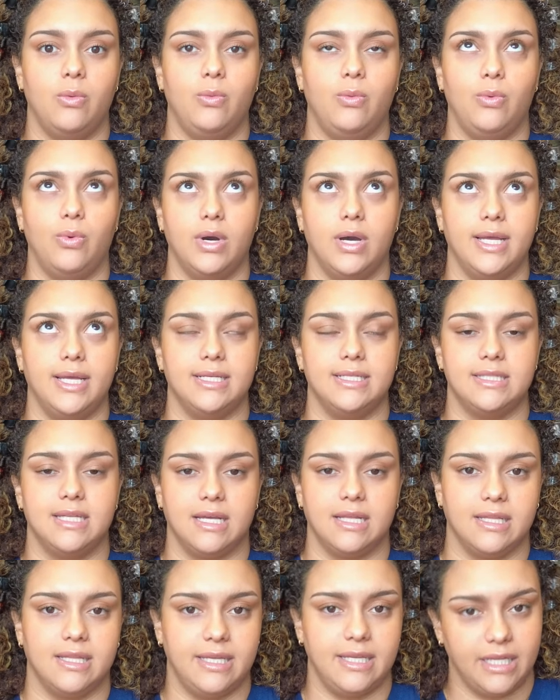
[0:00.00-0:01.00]
what
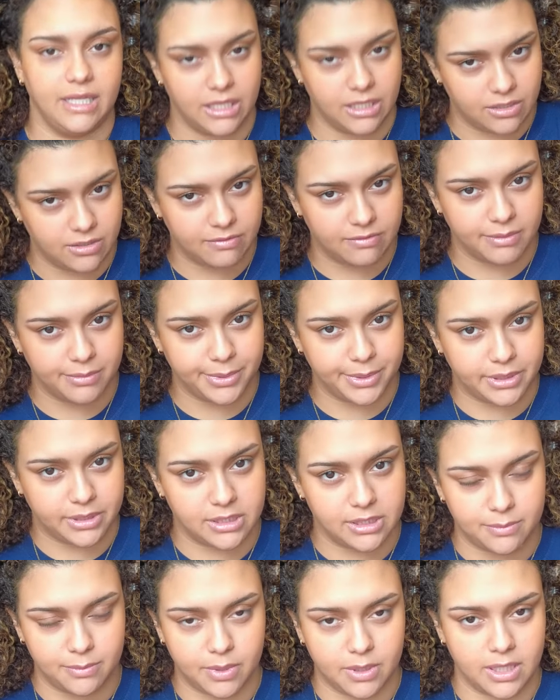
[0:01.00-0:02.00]
exactly each of them
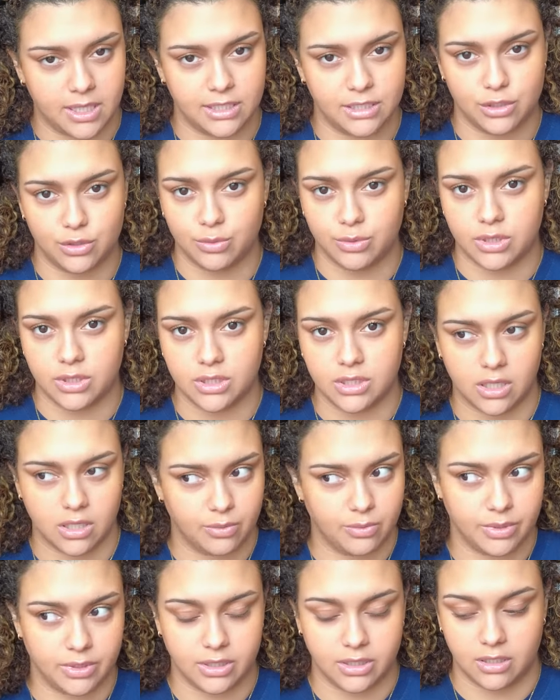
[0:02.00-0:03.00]
does, but I just want to talk
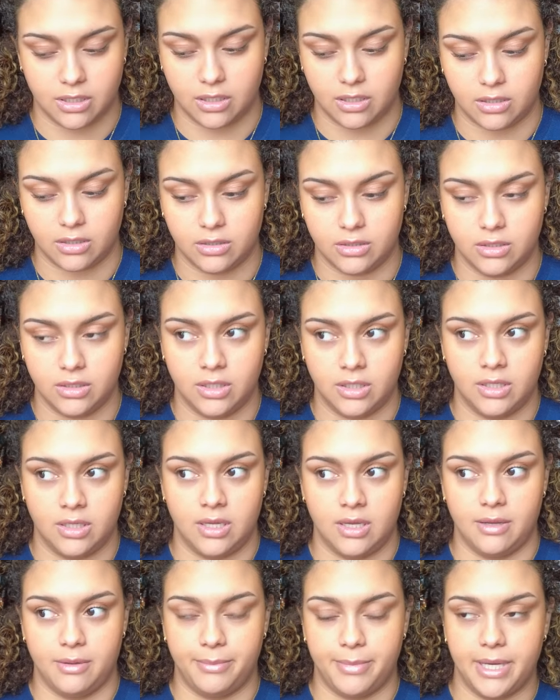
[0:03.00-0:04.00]
with y'all
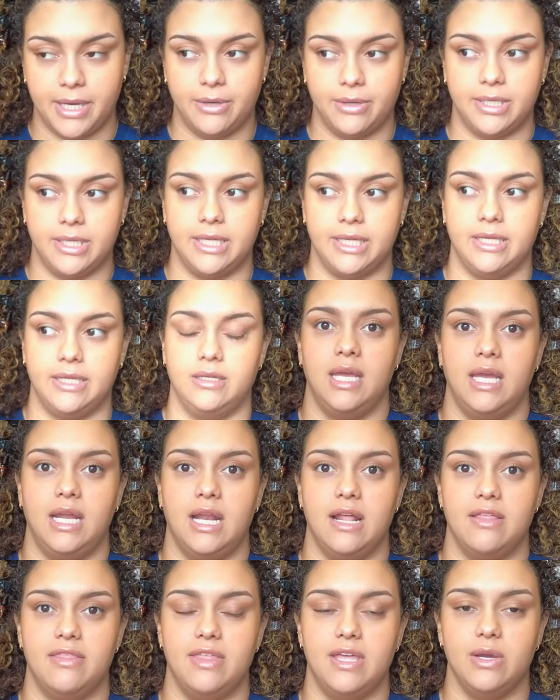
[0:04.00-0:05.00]
about it. And
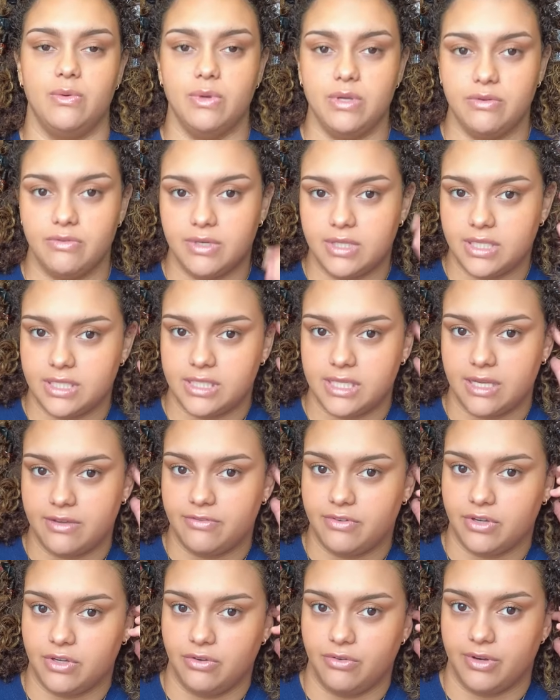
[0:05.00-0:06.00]
I think we really take
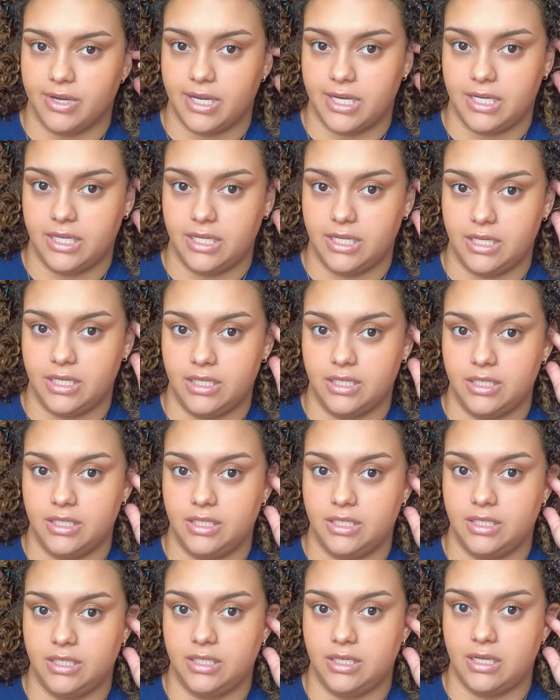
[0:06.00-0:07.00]
for granted
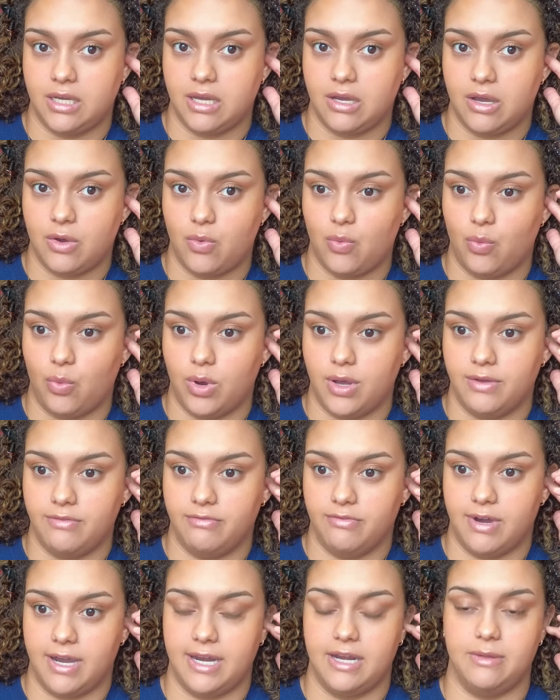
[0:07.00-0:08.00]
what
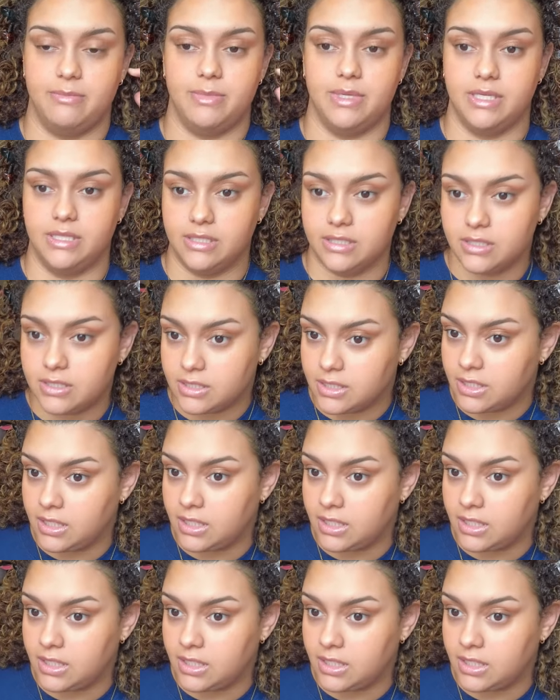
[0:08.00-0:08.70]
vitamins